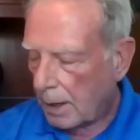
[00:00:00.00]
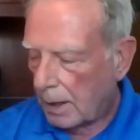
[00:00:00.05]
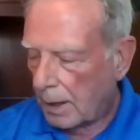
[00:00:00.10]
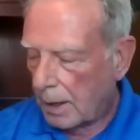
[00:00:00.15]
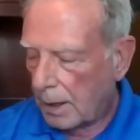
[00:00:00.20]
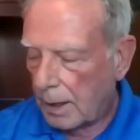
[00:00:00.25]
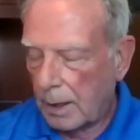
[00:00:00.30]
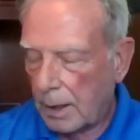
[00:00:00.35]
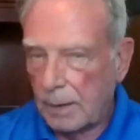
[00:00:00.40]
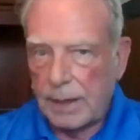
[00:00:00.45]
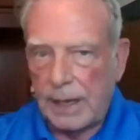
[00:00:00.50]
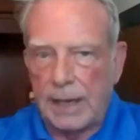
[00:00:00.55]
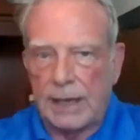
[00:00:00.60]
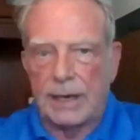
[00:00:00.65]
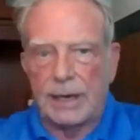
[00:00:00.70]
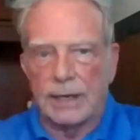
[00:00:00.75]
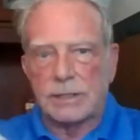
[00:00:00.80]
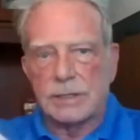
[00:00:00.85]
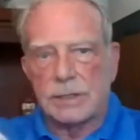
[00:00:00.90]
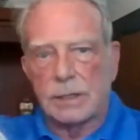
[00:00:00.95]

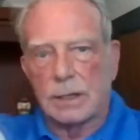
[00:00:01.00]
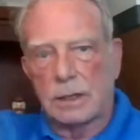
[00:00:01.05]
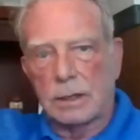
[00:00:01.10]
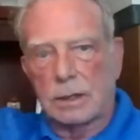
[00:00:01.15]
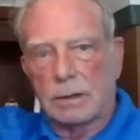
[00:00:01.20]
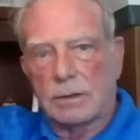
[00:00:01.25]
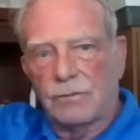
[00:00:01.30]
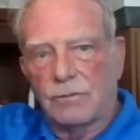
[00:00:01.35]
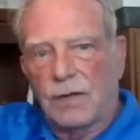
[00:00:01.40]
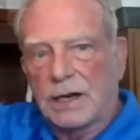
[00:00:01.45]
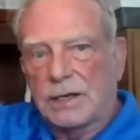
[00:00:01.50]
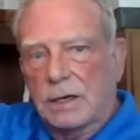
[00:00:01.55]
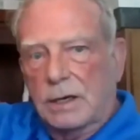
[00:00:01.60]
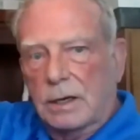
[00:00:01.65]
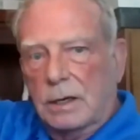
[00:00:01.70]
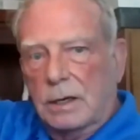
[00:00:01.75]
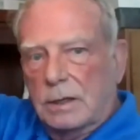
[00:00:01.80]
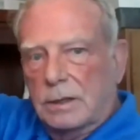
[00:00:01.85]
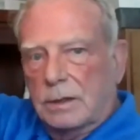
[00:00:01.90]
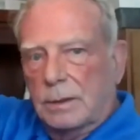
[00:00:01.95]
And it's a
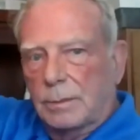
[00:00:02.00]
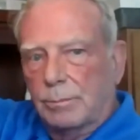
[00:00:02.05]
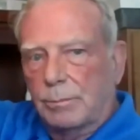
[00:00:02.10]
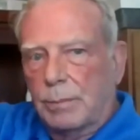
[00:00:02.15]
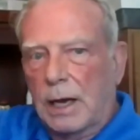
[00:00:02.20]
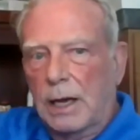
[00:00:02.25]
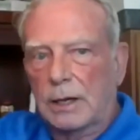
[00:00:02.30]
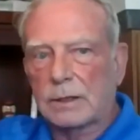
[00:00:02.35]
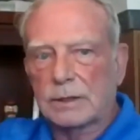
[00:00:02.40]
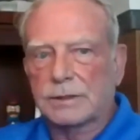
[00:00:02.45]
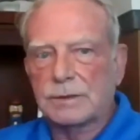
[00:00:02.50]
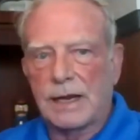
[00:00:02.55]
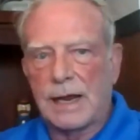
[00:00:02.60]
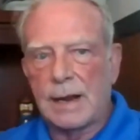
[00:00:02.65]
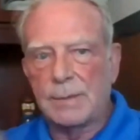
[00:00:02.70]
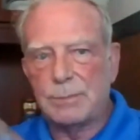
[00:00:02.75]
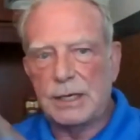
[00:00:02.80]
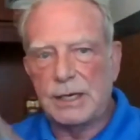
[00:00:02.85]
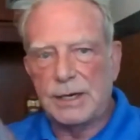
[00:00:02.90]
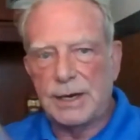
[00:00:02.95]
vodka bottle,
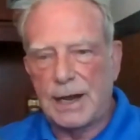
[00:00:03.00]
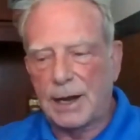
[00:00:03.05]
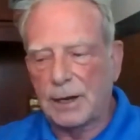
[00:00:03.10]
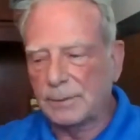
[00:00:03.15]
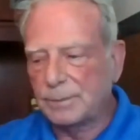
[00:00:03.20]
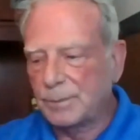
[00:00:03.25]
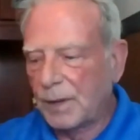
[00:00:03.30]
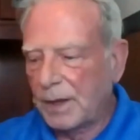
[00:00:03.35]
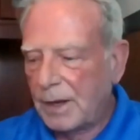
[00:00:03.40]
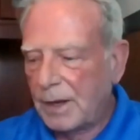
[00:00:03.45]
empty now.